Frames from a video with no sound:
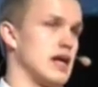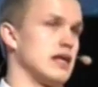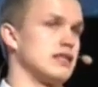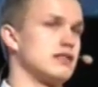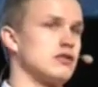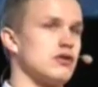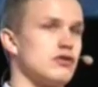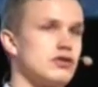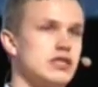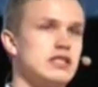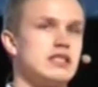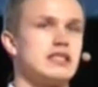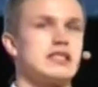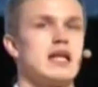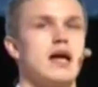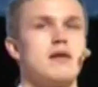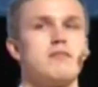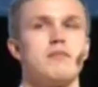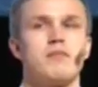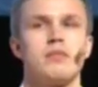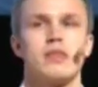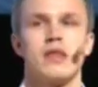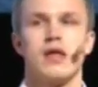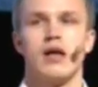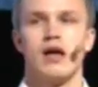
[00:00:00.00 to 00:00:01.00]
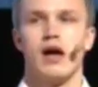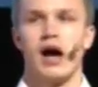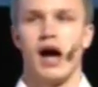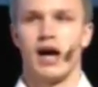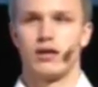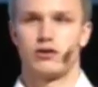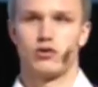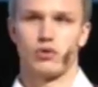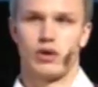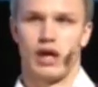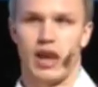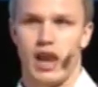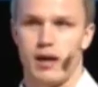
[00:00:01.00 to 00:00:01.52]
And so this time, I
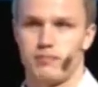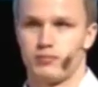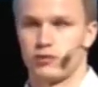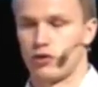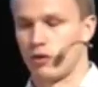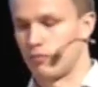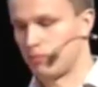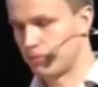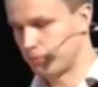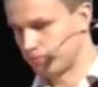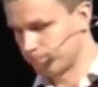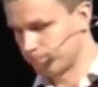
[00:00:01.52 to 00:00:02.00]
took a laptop.